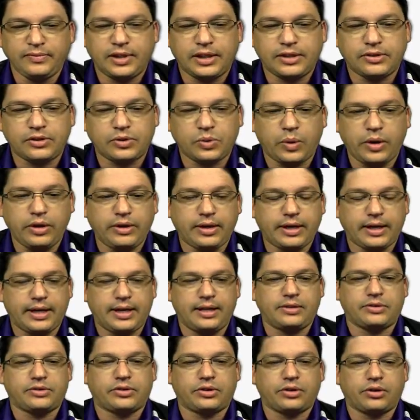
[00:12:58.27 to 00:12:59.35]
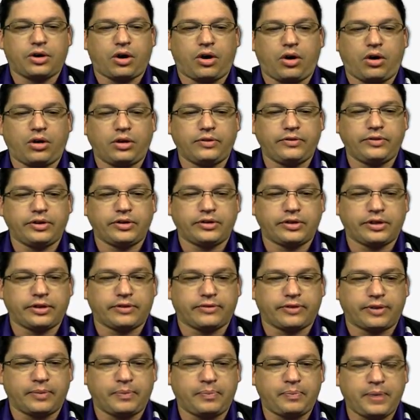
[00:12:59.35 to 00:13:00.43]
This is where you can insert all of your
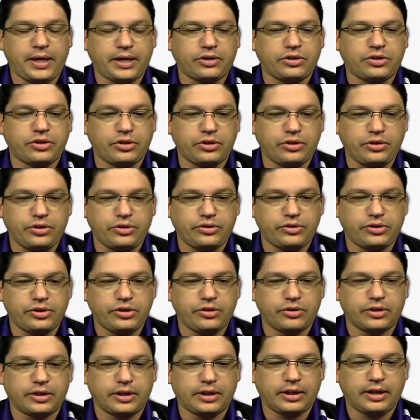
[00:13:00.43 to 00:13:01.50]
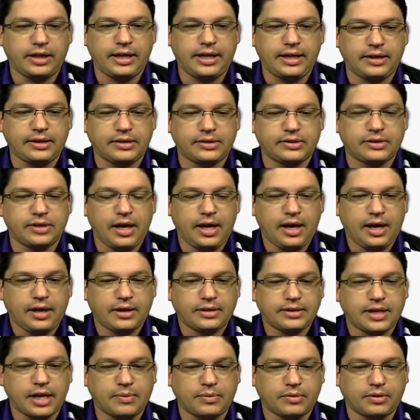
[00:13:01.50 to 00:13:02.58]
different pictures, your links,
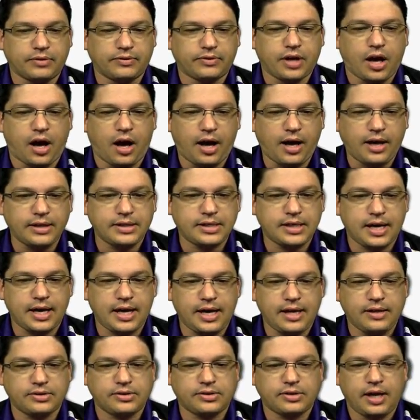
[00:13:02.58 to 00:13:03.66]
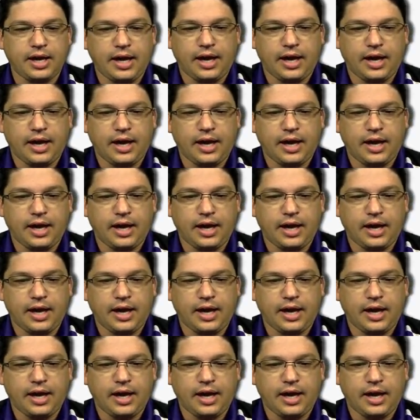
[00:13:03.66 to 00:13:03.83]
table of contents.